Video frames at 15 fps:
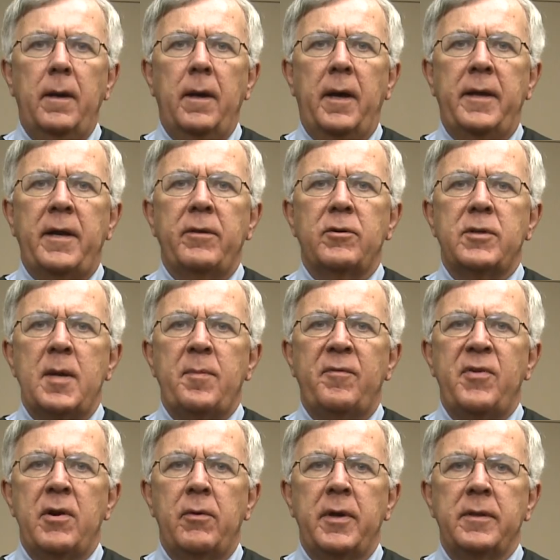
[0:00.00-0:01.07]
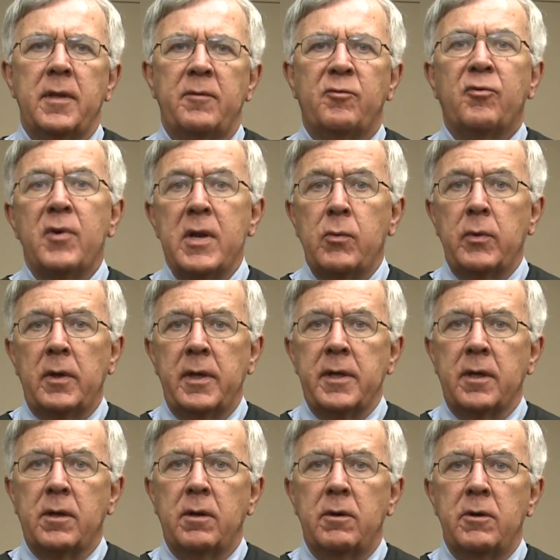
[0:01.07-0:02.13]
Another type of hearing that frequently
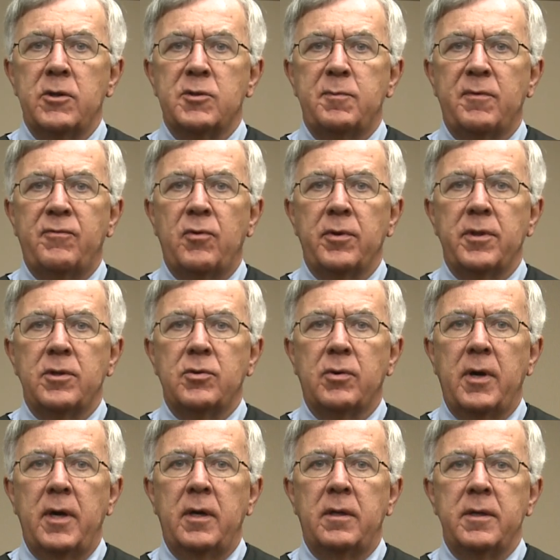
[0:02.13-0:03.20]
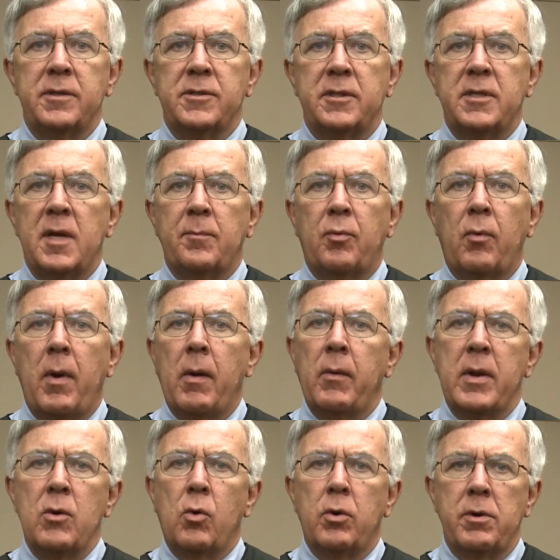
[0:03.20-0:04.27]
occurs before the trial is a
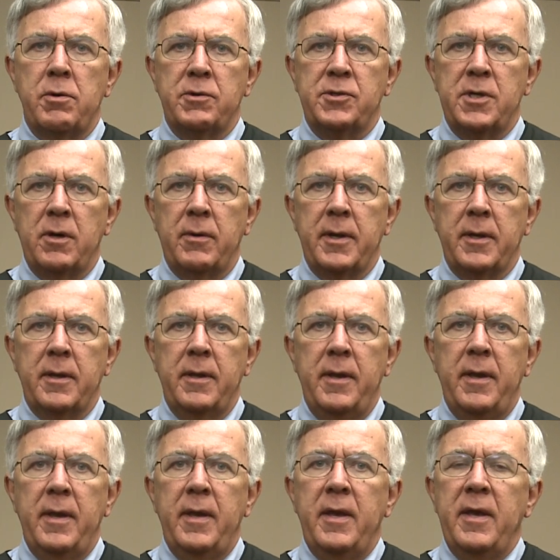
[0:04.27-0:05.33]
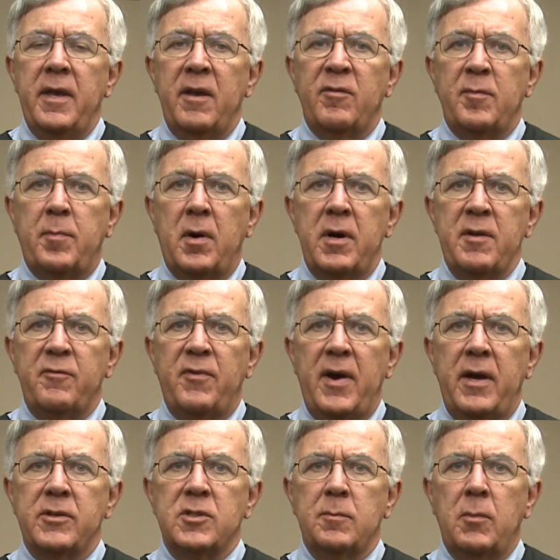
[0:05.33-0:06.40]
temporary orders hearing. If a party
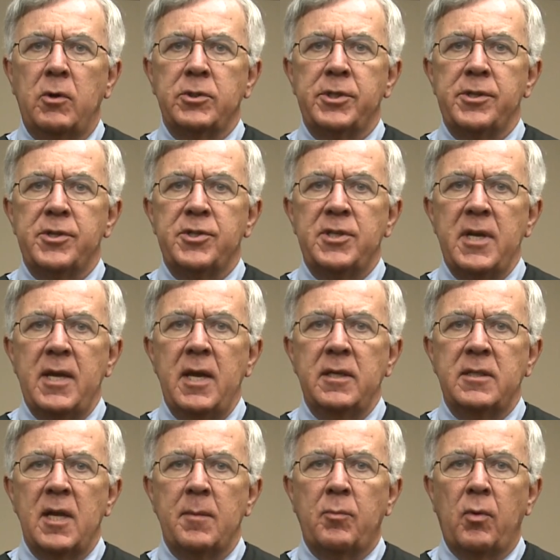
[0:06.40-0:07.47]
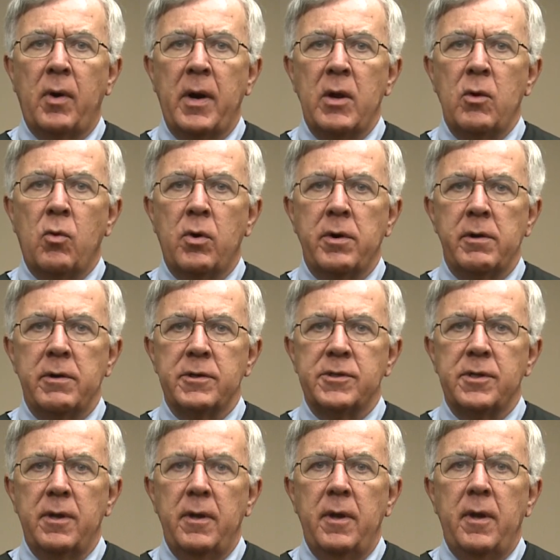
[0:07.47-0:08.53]
files a motion seeking temporary
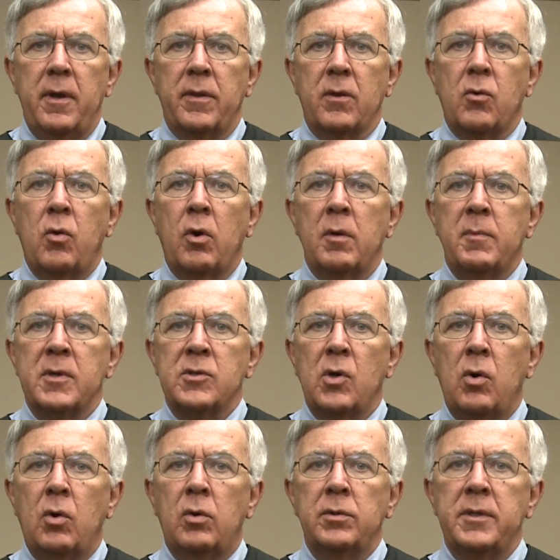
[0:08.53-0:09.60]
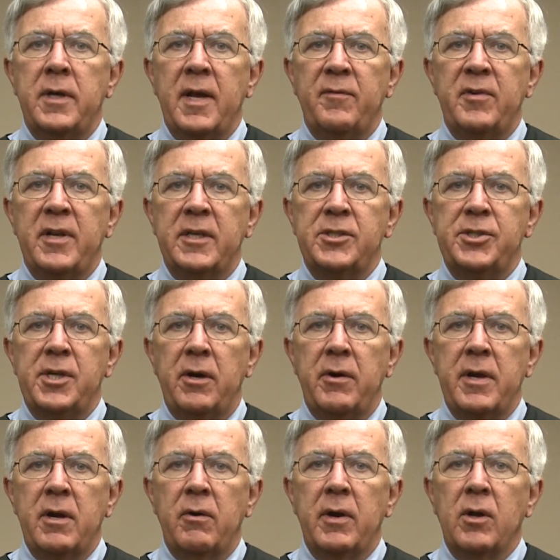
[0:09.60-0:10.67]
orders, the court must hold an
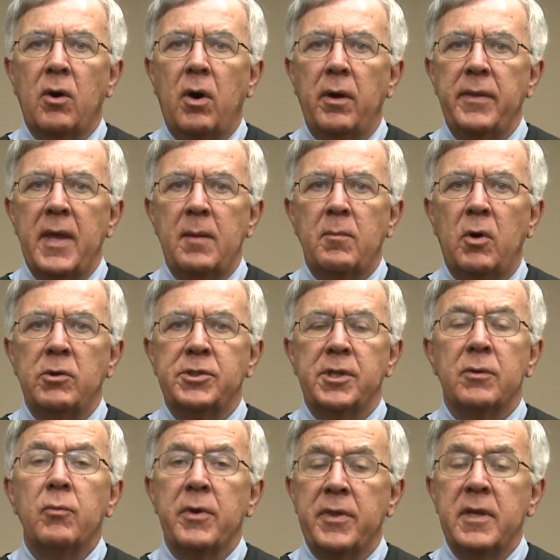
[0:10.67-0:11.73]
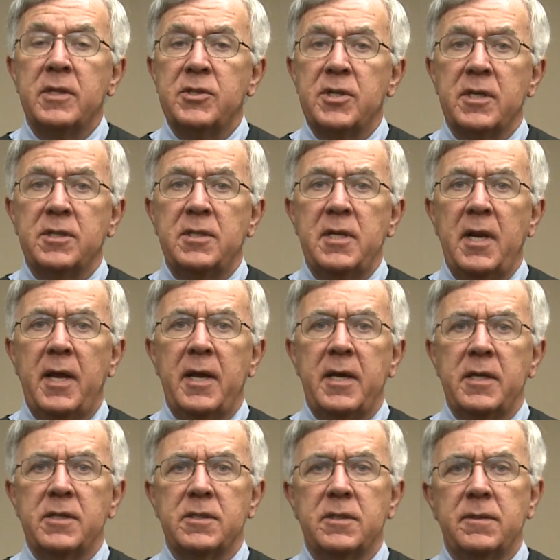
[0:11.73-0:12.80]
evidentiary hearing on that motion within 60
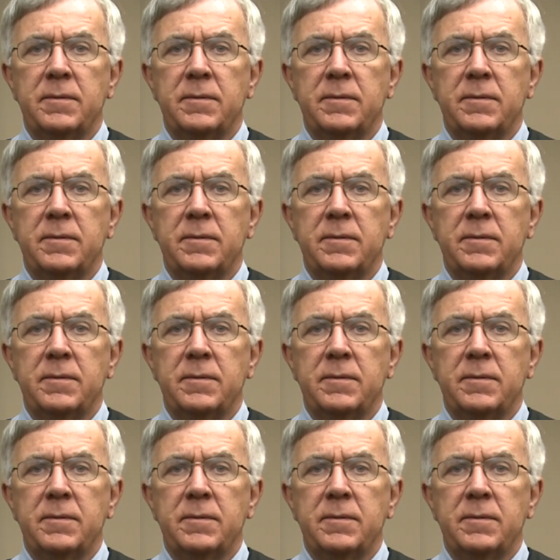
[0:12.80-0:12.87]
days.